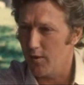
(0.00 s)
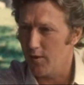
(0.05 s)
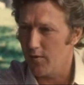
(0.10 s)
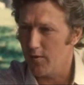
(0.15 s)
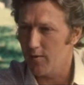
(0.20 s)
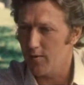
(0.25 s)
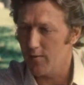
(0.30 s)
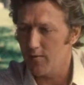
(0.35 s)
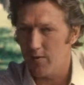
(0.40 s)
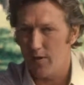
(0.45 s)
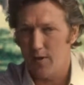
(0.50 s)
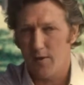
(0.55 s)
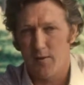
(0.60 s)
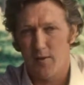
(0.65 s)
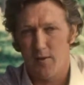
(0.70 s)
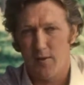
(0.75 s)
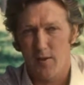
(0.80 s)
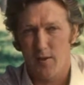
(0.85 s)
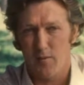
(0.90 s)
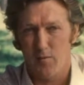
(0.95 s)
only to find
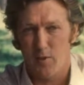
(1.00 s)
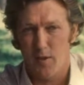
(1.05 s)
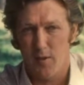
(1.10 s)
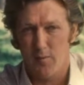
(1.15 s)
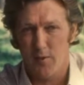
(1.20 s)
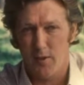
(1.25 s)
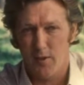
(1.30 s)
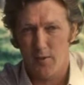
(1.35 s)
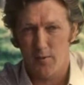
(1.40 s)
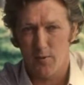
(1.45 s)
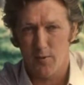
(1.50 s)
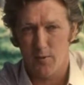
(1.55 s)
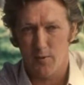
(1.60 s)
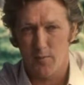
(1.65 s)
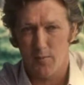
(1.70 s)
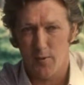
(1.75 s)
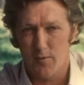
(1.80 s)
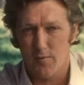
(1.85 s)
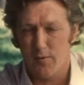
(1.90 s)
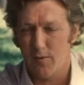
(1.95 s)
that they'd wiped out a herd
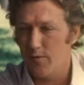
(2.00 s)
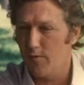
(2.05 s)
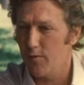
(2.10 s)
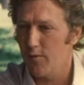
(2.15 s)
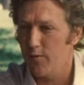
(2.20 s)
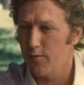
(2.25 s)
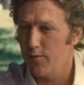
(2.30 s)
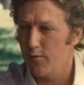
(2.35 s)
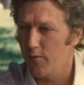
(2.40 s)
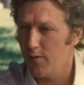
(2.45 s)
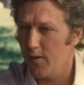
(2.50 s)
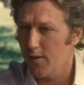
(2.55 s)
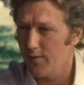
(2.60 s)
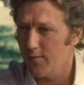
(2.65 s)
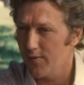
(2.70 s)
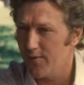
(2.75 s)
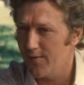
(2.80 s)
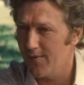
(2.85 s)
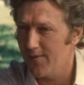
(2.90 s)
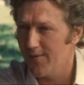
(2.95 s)
of buffalo or a few
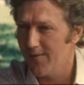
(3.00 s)
elephants.